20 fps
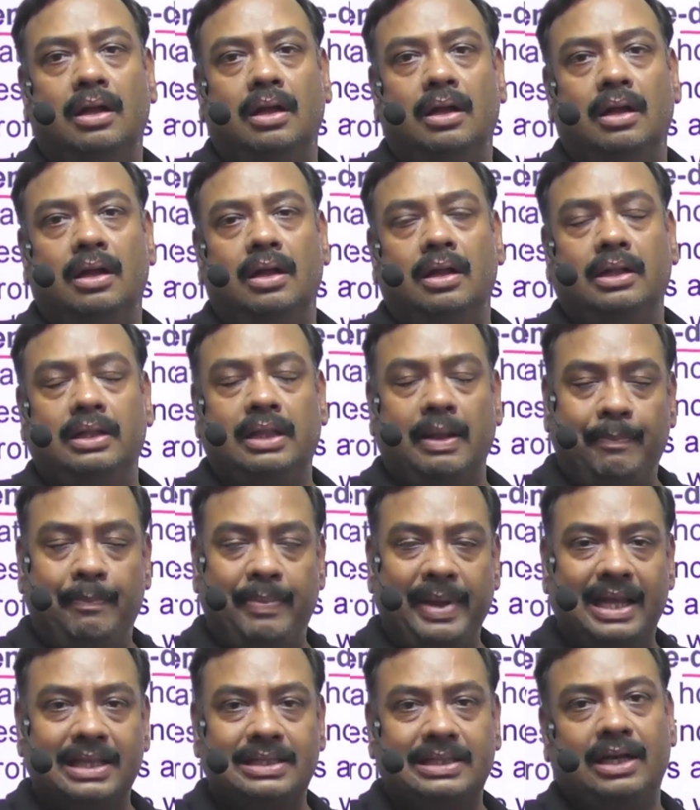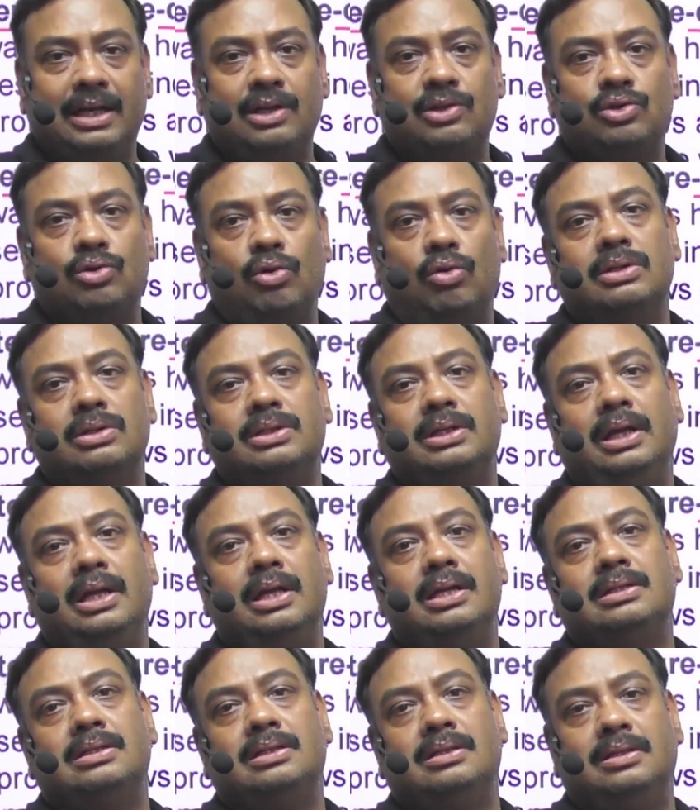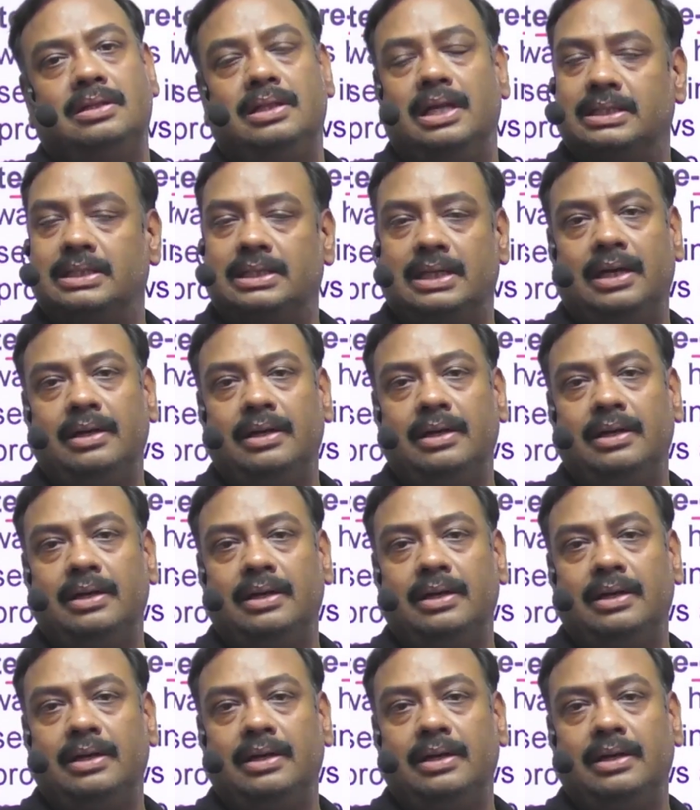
the basic source is the sun.